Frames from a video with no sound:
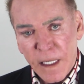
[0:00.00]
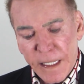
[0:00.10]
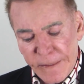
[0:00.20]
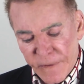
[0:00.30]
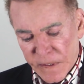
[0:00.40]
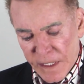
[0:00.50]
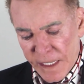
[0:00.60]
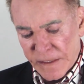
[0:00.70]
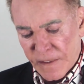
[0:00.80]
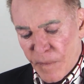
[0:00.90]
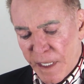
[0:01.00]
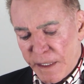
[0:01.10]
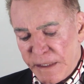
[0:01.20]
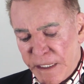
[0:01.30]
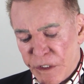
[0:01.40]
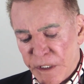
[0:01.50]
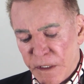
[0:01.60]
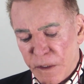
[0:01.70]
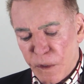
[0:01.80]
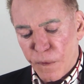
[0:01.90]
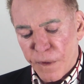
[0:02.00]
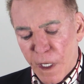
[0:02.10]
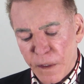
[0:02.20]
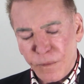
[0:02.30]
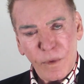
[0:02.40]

In the Science of Mind teaching and New Thought,